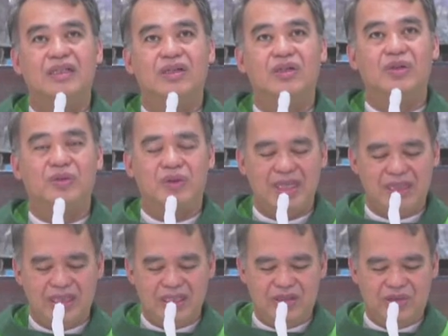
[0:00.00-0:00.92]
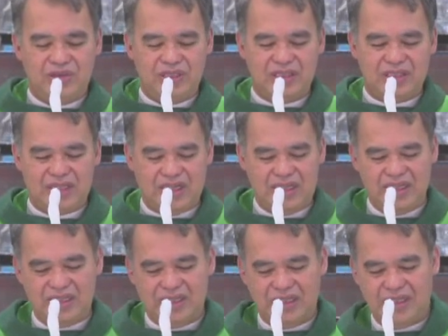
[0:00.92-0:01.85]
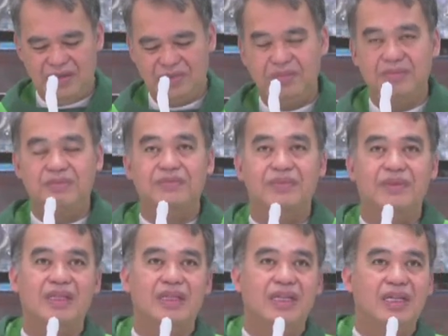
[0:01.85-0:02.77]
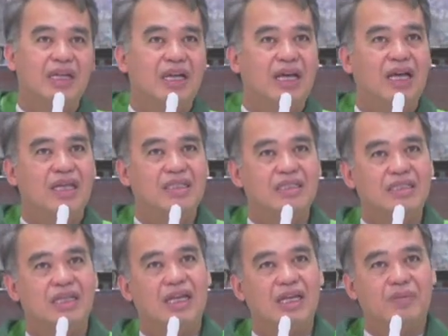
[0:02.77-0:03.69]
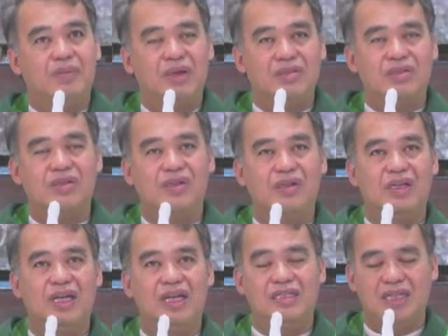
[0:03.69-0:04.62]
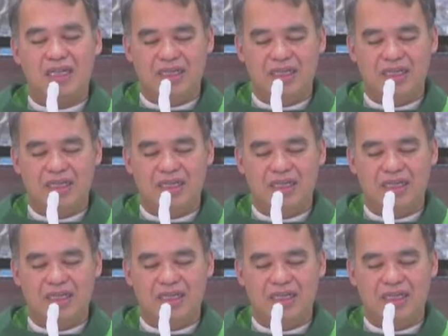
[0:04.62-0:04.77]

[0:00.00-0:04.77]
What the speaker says: who wanted to discredit him as an apostle, as